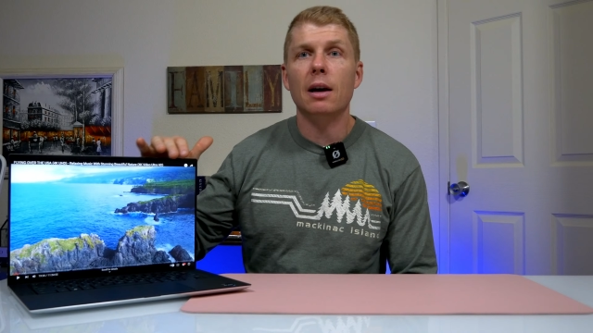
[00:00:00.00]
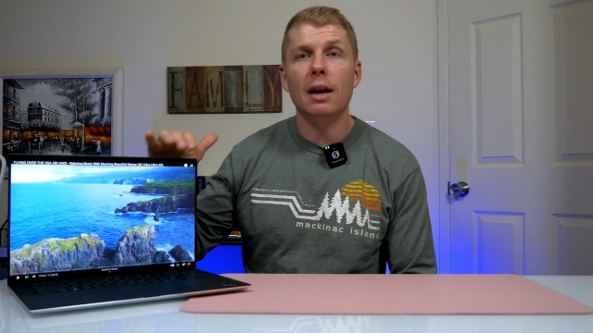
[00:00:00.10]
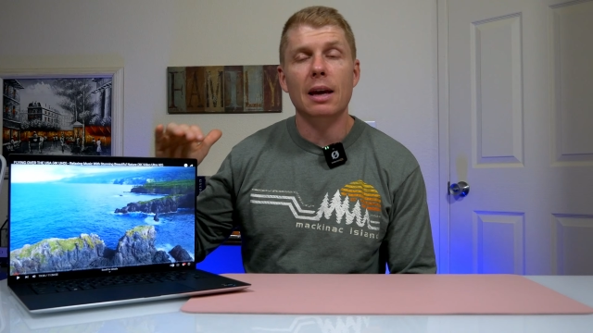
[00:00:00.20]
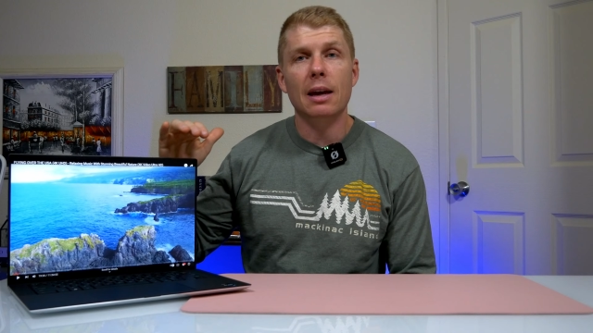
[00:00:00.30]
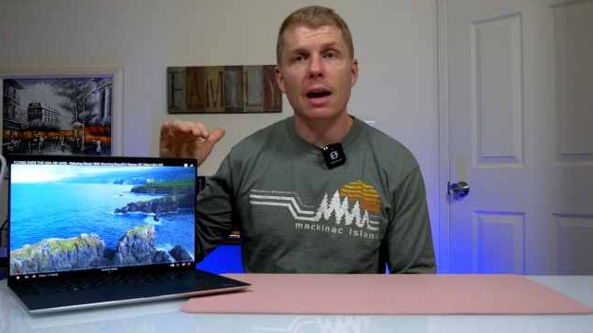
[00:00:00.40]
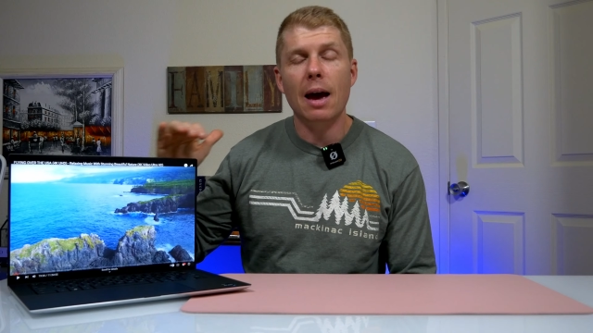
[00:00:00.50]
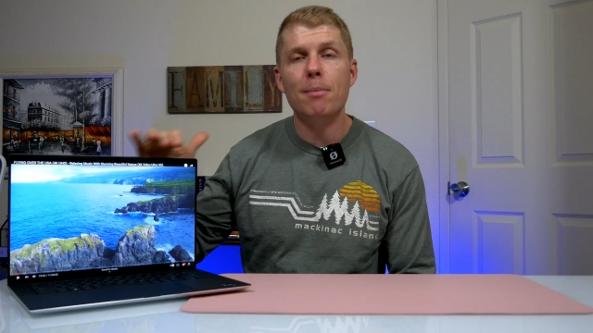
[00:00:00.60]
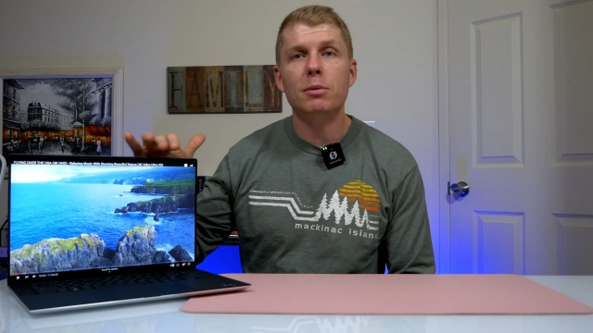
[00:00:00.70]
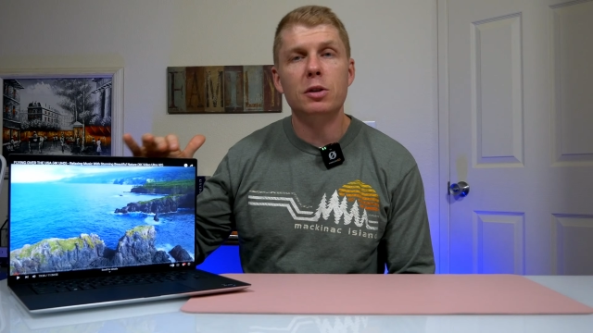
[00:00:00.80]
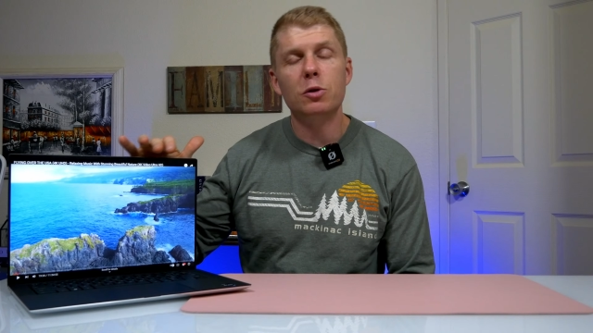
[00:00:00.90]
a
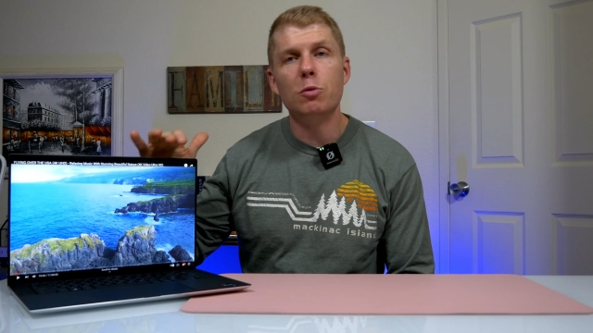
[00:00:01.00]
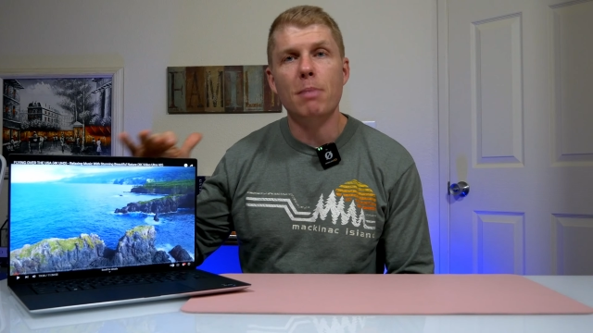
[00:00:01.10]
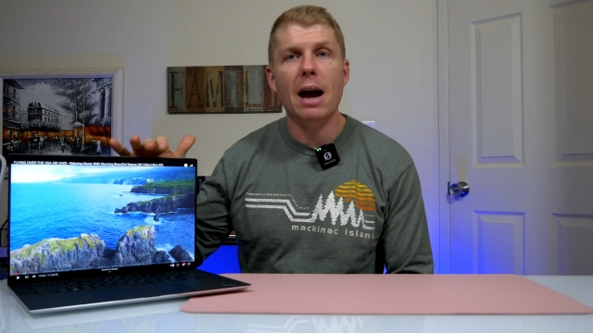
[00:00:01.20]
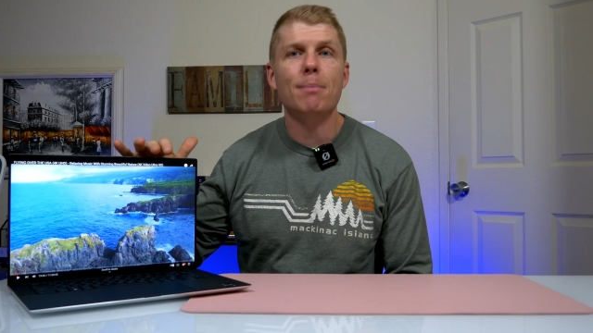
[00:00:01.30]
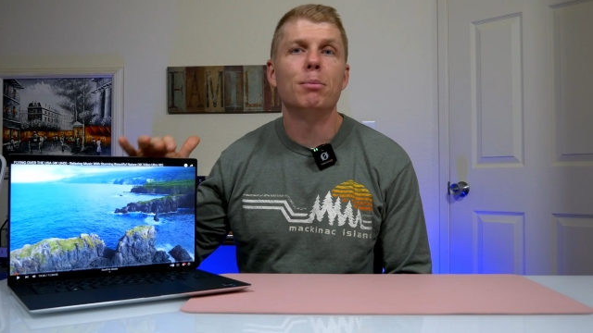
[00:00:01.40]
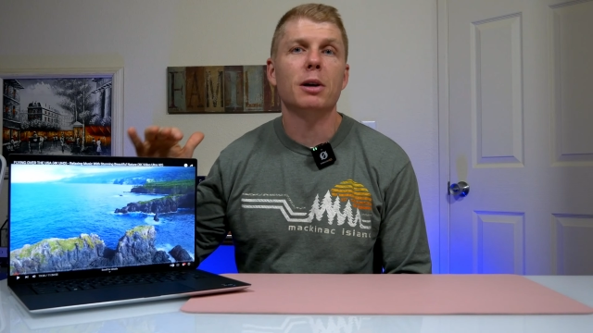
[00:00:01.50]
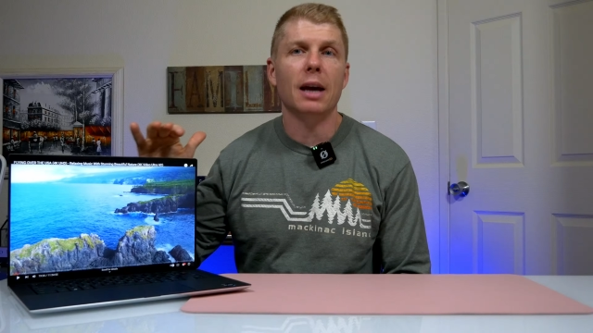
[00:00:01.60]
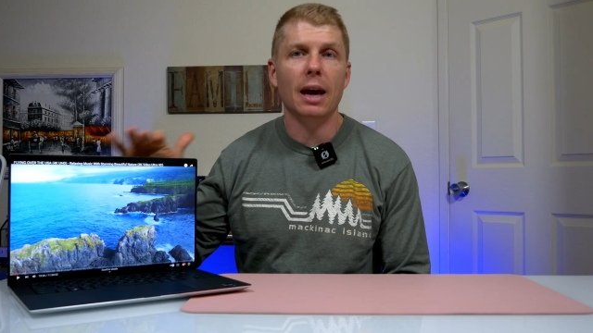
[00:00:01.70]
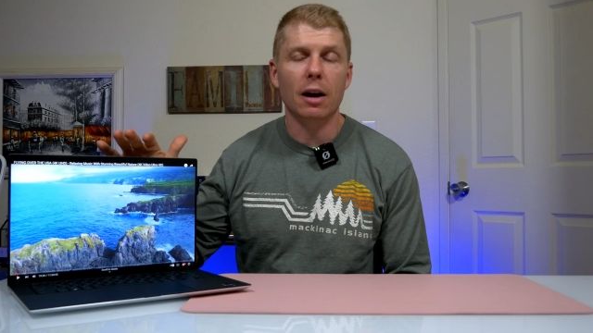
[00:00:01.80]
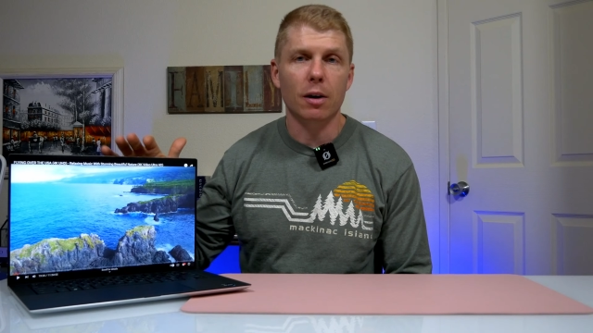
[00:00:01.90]
M2 MacBook
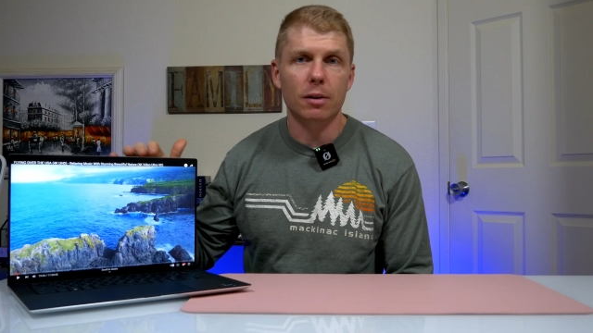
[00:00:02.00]
Air,